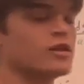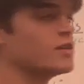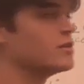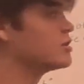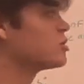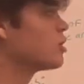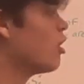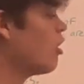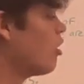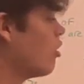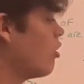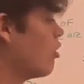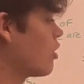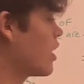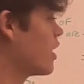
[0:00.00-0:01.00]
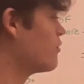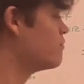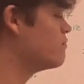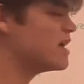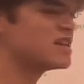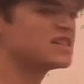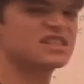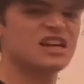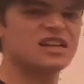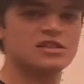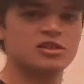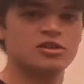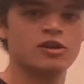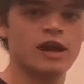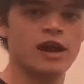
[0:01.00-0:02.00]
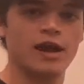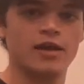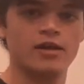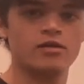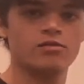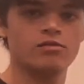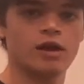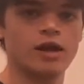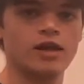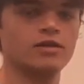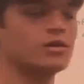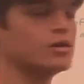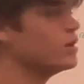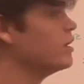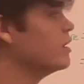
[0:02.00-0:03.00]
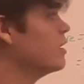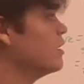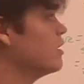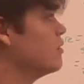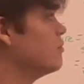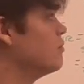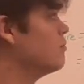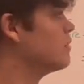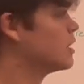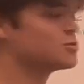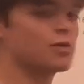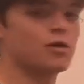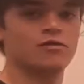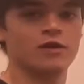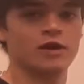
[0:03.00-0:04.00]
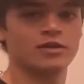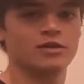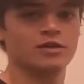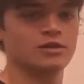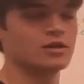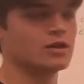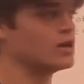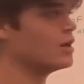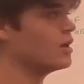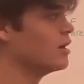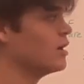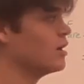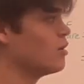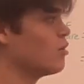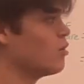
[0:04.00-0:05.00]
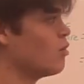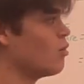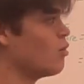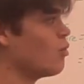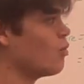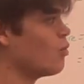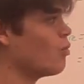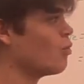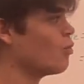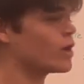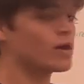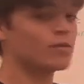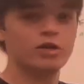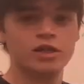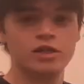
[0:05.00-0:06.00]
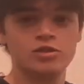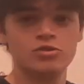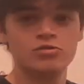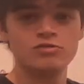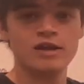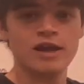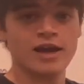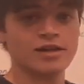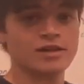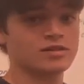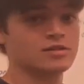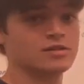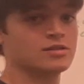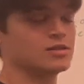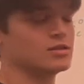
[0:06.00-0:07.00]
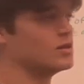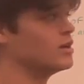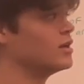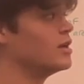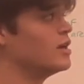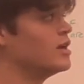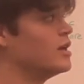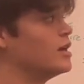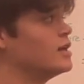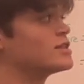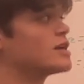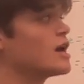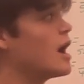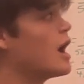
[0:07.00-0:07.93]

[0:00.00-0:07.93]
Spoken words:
that this all kind of makes sense in your head, right? That's perfect. What I'm going to do next is